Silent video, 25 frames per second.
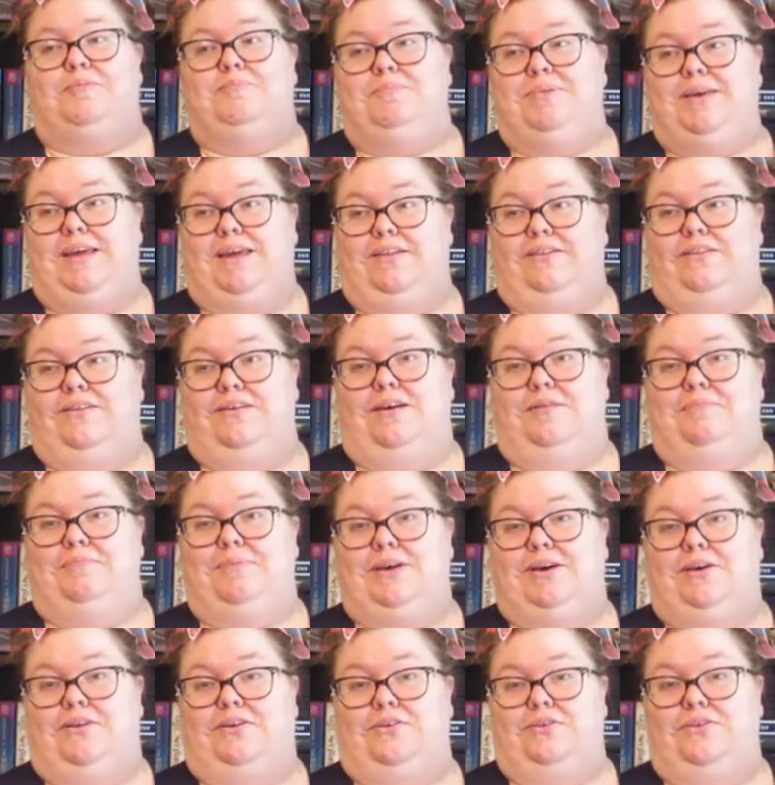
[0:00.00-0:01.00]
be
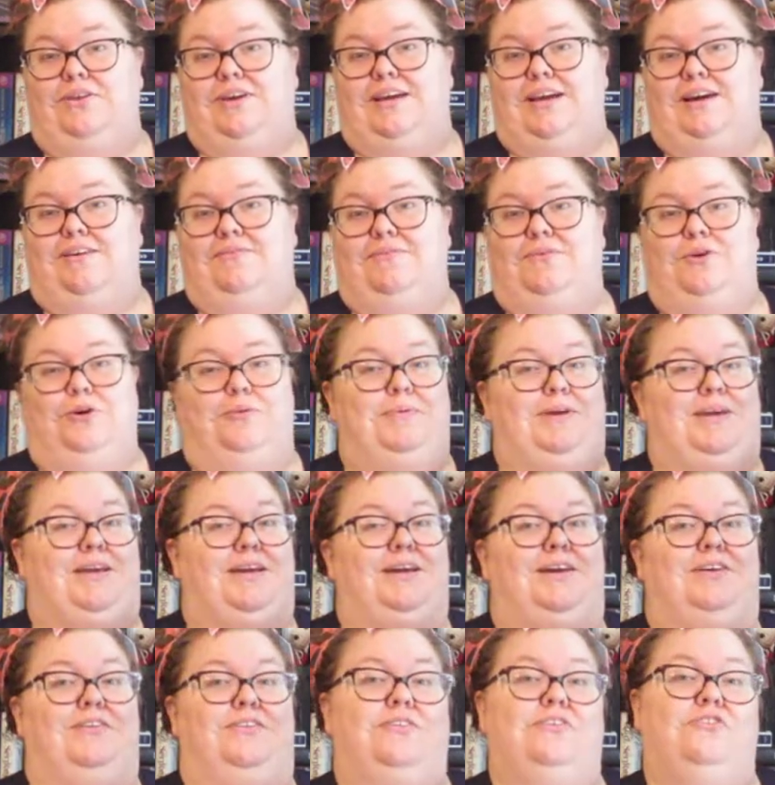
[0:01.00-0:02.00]
on the lookout for
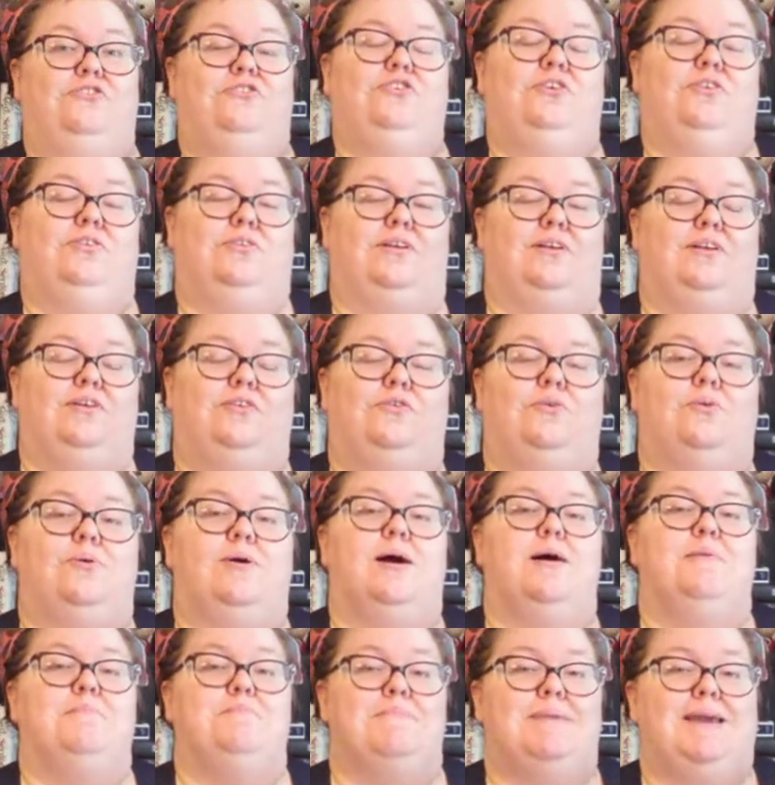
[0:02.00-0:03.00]
because she's going to do
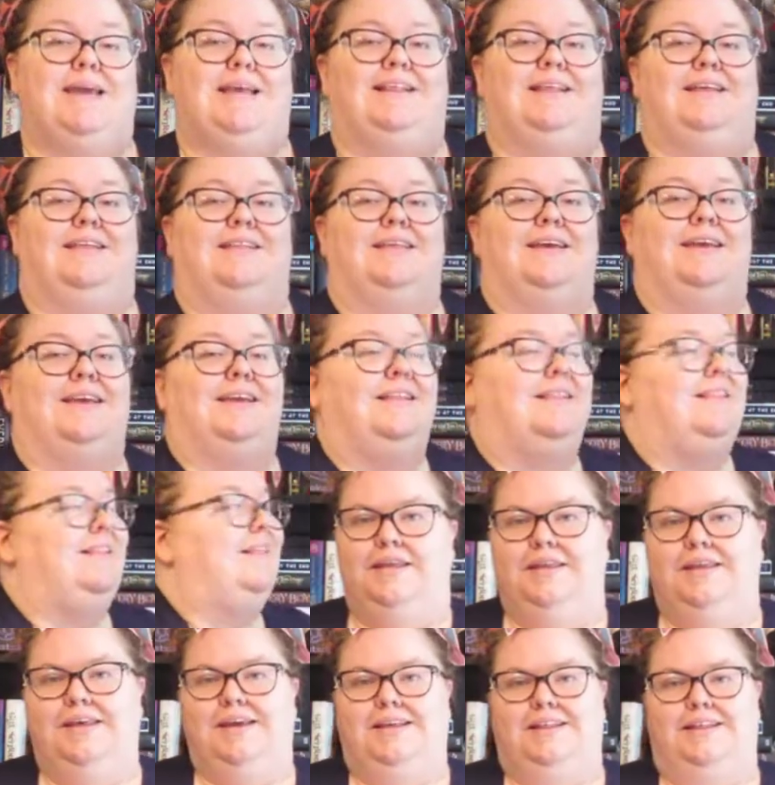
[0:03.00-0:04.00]
amazing things.
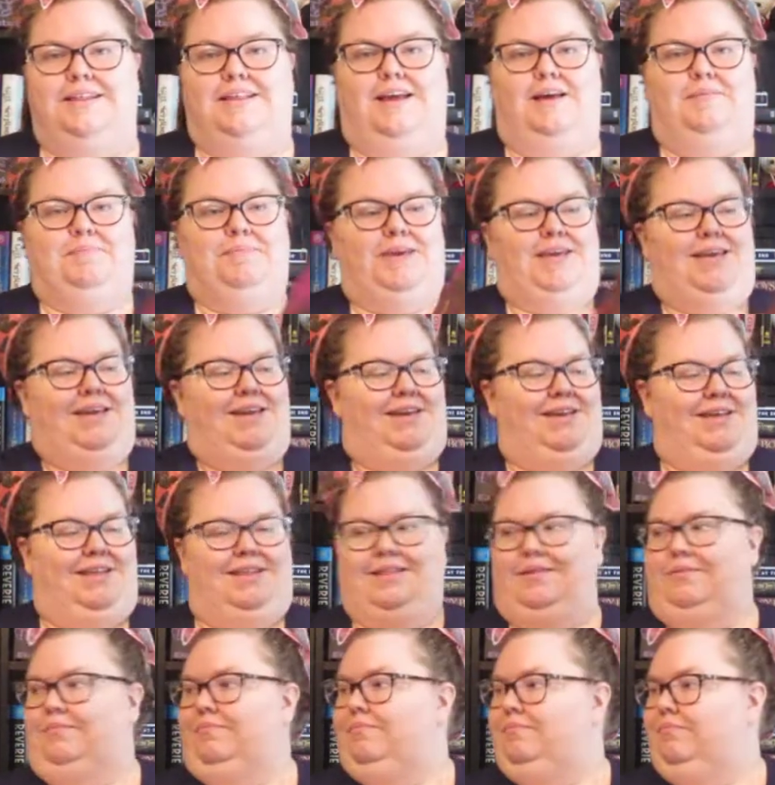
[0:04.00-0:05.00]
Next up
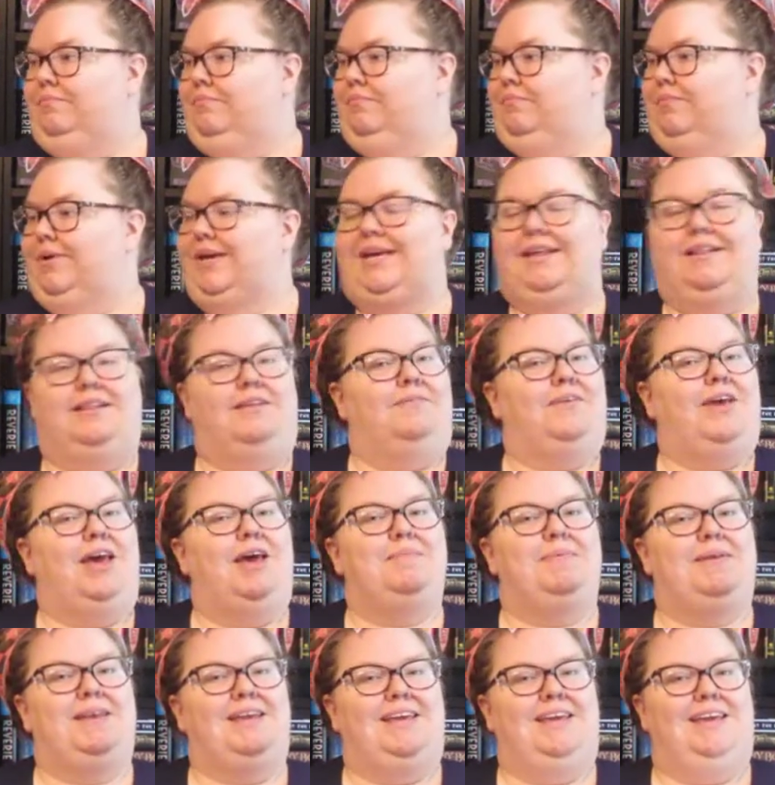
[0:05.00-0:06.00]
is Wings of
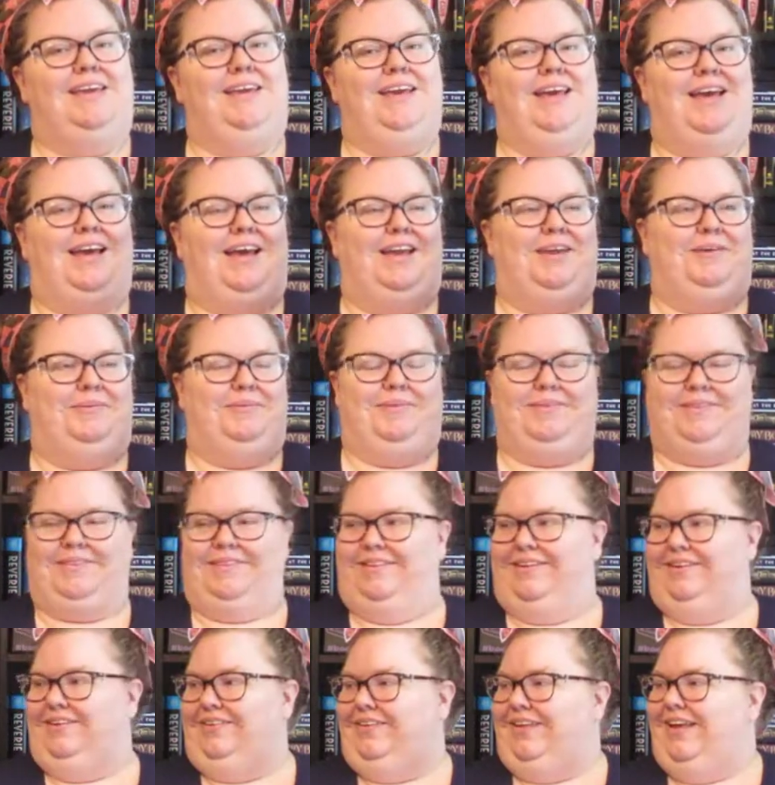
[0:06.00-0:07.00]
Ebony. I'm
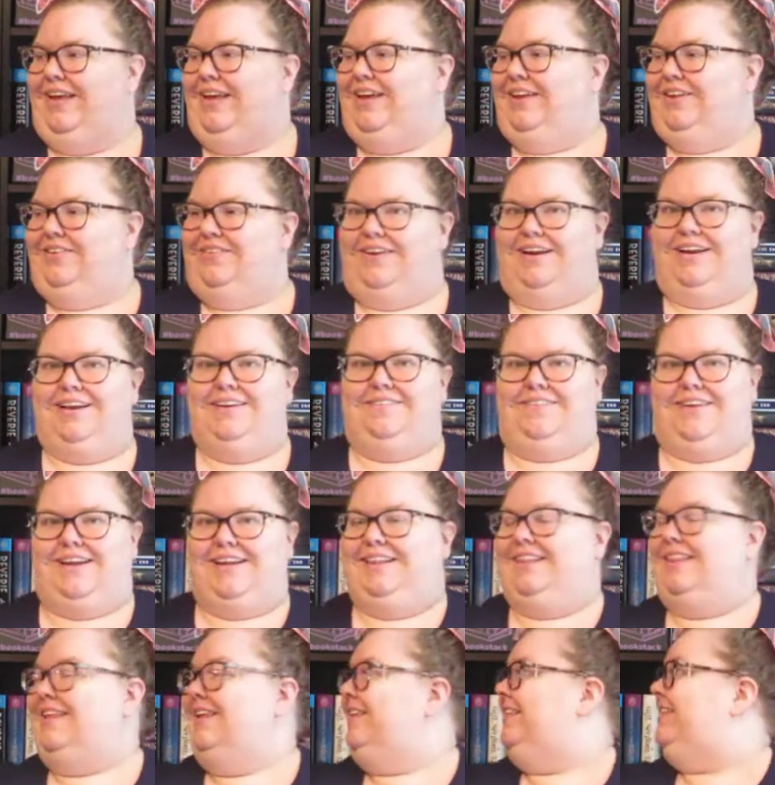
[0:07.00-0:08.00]
still trying to
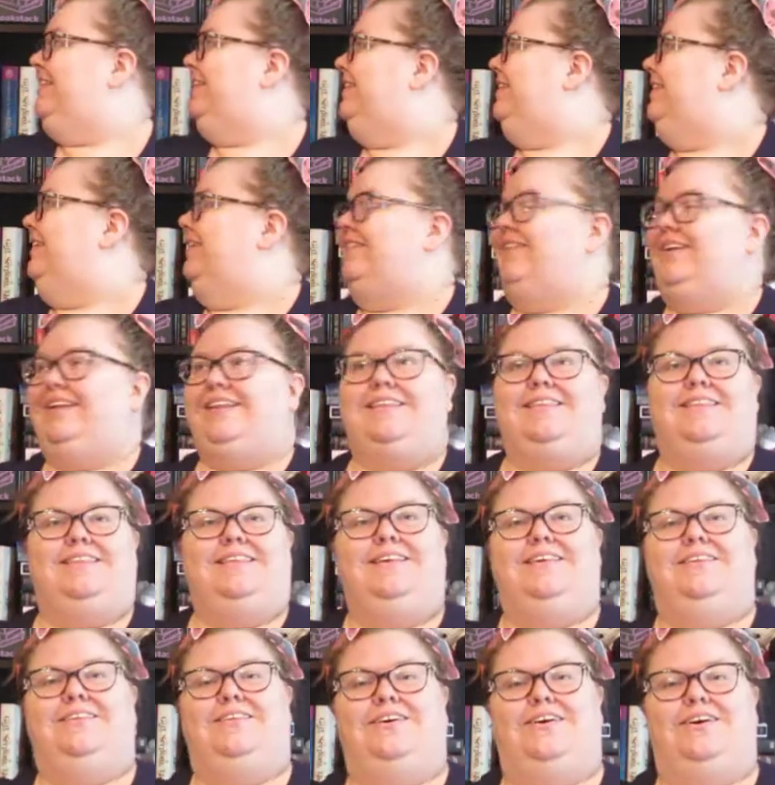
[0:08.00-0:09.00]
read this, so it's
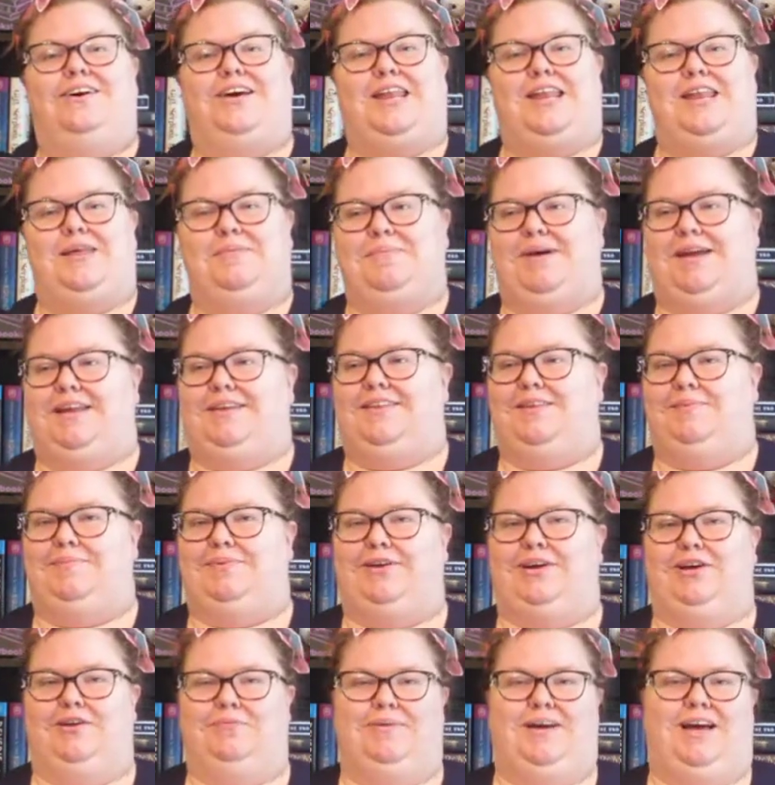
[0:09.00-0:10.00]
still on my
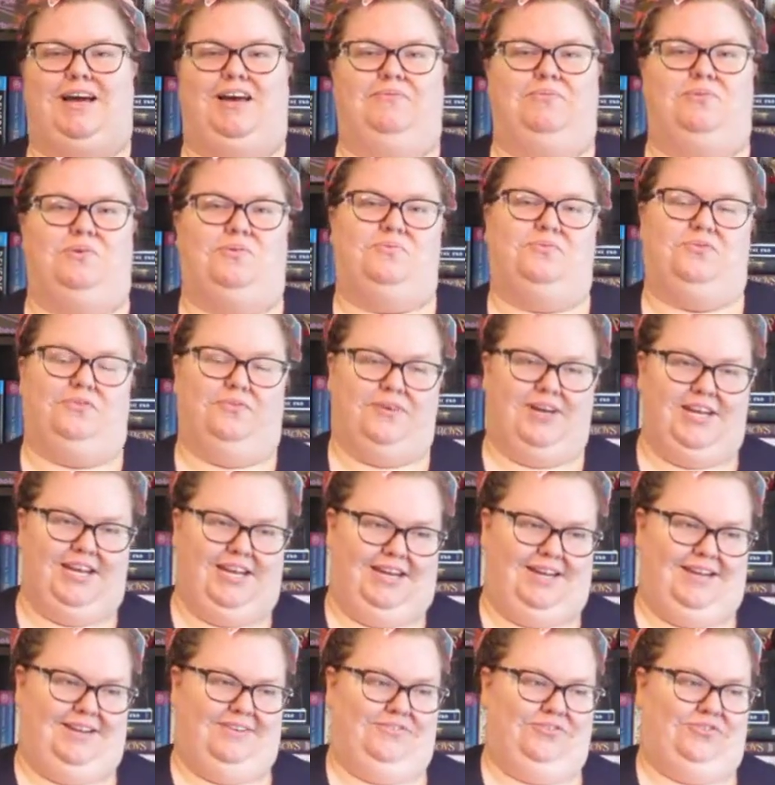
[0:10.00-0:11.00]
TBR pile, but from what
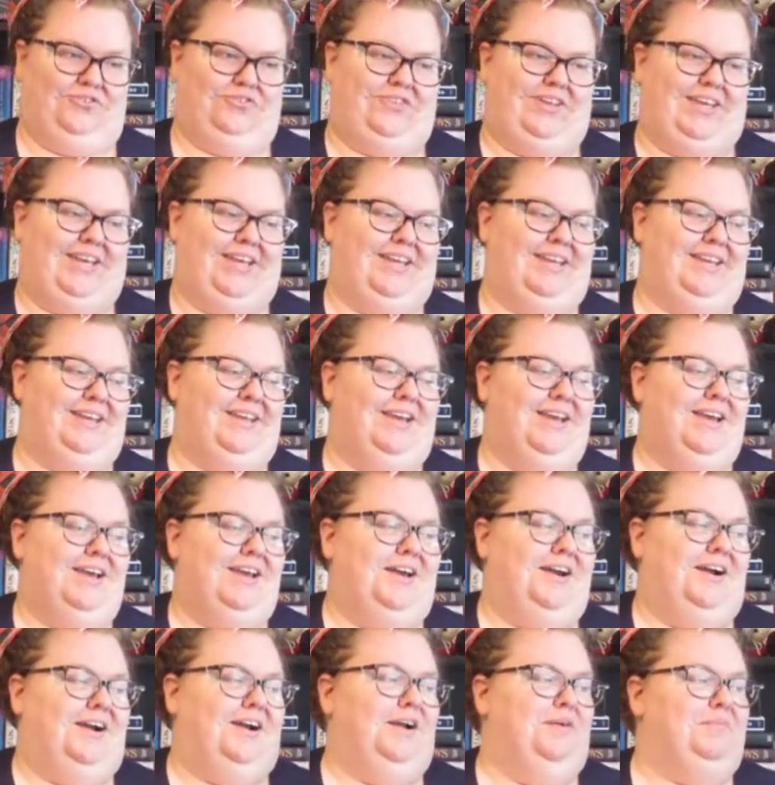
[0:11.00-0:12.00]
I understand,
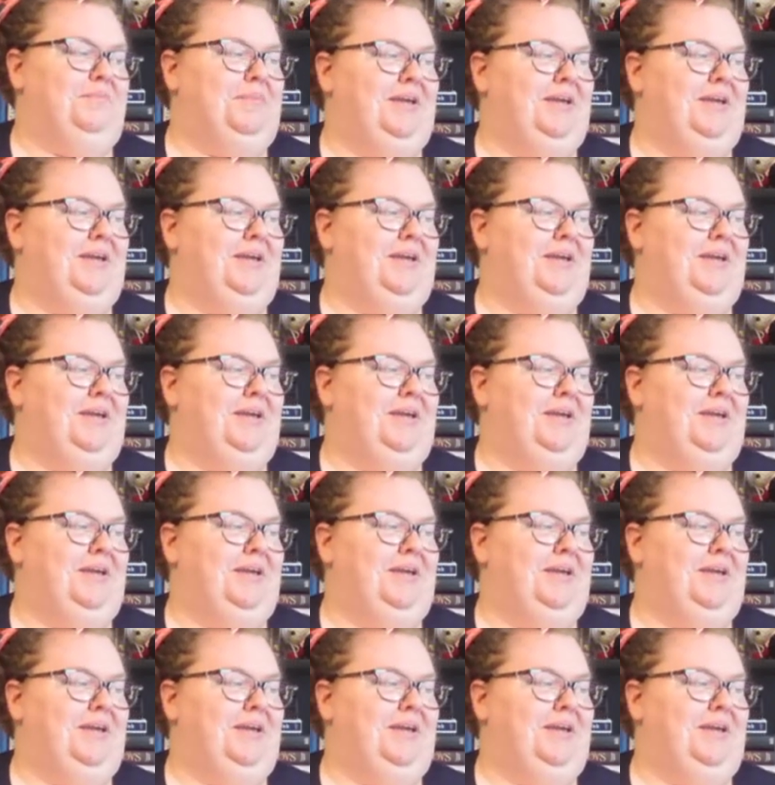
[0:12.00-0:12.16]
our